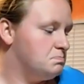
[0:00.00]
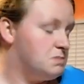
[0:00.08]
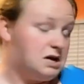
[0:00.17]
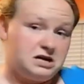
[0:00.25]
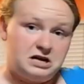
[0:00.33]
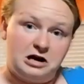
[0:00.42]

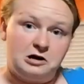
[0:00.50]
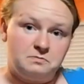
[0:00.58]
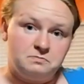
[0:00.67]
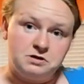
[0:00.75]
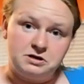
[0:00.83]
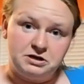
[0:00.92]
and now
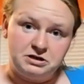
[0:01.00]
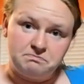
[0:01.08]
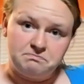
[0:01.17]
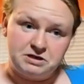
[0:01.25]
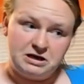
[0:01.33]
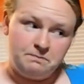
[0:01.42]
I'm gonna
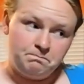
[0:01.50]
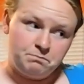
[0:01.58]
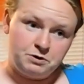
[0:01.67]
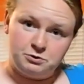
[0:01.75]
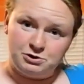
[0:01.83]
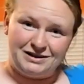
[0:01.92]
keep
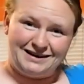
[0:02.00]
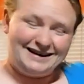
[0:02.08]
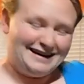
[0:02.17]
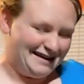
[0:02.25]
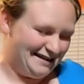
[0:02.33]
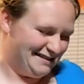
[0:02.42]
using it.
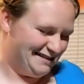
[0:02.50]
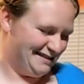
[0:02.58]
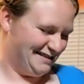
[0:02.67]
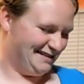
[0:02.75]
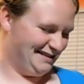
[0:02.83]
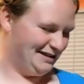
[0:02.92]

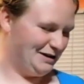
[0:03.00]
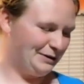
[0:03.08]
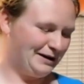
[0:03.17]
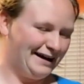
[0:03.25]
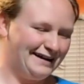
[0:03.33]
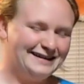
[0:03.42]

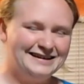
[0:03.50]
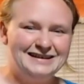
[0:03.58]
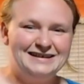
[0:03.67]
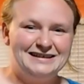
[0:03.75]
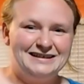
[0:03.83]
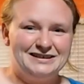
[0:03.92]
Okay,
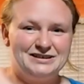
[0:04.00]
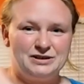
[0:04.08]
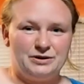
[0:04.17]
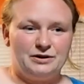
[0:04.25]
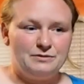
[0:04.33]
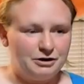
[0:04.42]

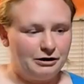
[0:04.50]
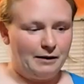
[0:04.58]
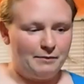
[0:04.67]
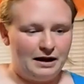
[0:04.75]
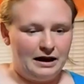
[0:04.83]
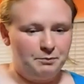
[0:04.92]
so let me grab
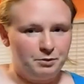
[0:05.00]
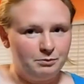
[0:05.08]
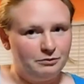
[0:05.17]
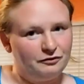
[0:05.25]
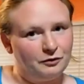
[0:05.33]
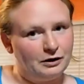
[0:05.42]
my apron
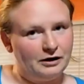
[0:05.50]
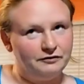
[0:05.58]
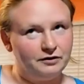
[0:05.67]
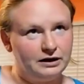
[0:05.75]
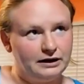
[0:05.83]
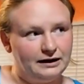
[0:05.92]
before I
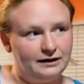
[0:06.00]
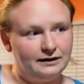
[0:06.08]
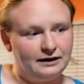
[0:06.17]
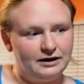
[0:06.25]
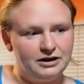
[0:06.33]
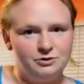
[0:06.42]
forget,
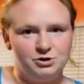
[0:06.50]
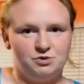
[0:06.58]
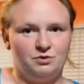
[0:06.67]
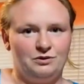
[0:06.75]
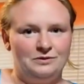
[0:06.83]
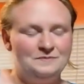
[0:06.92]
like
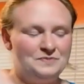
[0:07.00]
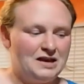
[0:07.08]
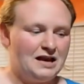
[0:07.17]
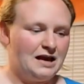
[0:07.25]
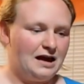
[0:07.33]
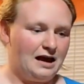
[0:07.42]
usual,
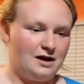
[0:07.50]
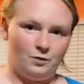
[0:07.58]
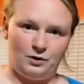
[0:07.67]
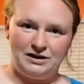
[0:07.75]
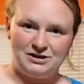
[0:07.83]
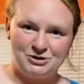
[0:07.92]
and
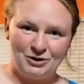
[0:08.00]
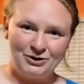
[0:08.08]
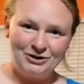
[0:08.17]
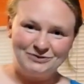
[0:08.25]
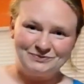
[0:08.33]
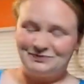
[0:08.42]
we'll get started.